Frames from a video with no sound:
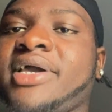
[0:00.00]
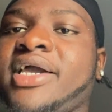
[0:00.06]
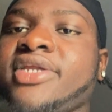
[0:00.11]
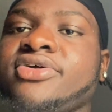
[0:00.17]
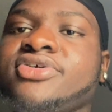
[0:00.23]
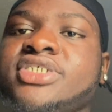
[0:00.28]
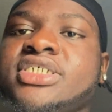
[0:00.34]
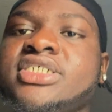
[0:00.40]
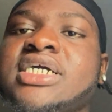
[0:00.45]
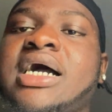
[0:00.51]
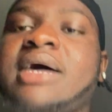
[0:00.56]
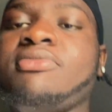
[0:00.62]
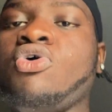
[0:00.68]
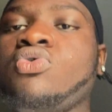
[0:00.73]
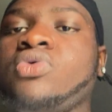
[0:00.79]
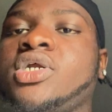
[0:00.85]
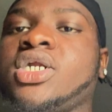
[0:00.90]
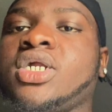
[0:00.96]
energy. I'm
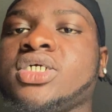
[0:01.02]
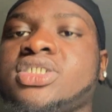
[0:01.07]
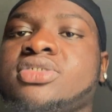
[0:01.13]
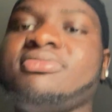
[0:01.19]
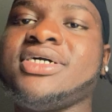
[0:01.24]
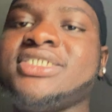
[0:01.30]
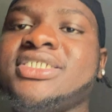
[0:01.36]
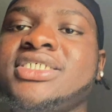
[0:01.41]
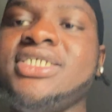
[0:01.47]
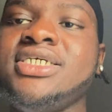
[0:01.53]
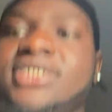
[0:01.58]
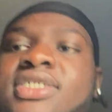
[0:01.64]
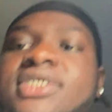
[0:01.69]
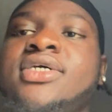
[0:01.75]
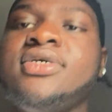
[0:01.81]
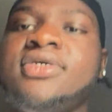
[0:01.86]
holding on to my seed.